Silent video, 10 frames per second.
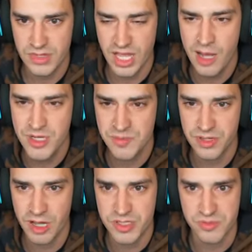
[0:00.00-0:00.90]
How am, I,
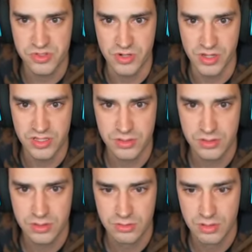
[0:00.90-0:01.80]
how am I supposed to do this?
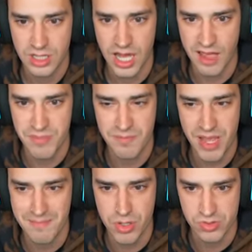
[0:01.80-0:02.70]
I've been
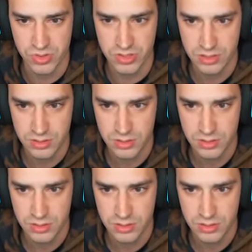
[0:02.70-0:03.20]
bamboozled.